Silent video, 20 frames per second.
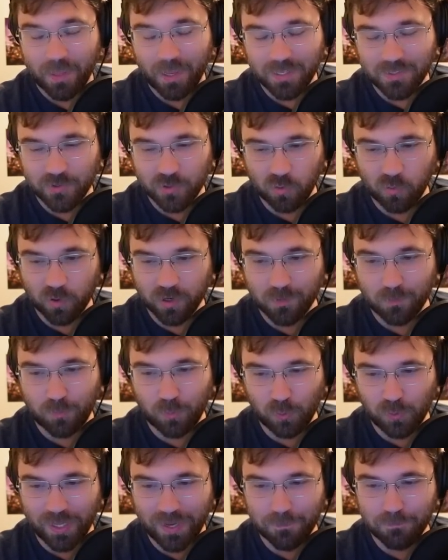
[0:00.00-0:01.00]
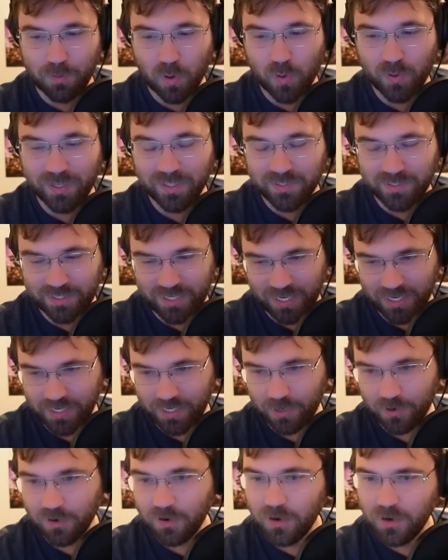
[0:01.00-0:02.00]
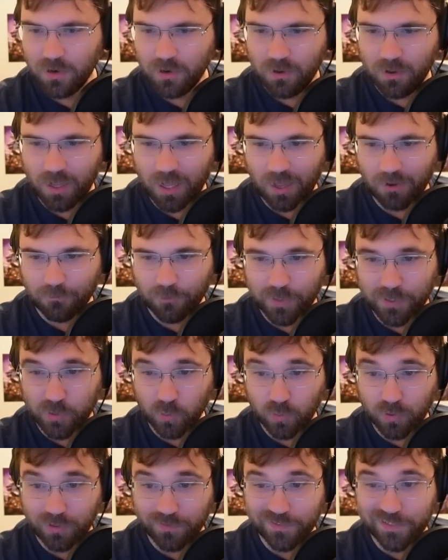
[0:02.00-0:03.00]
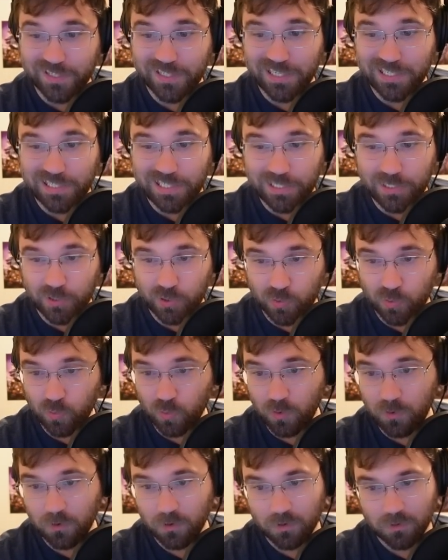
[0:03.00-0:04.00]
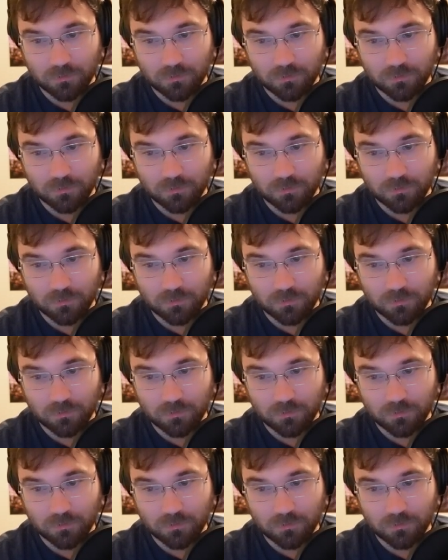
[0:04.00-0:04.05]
And so we're going to pull a bonus 10 here. For a total of 62.